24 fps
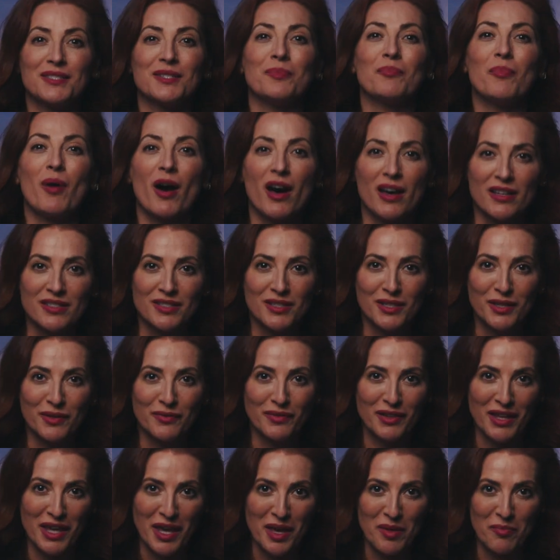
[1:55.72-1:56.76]
to
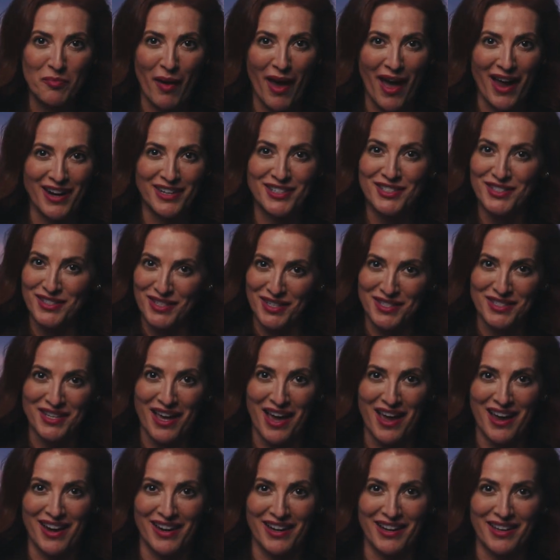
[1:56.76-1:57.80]
positively impact
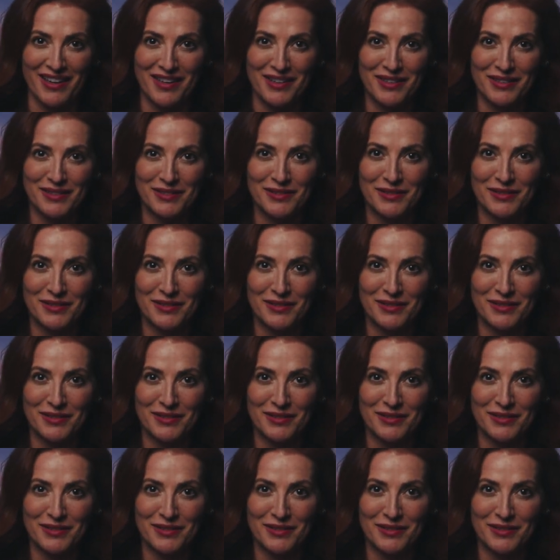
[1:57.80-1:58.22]
society.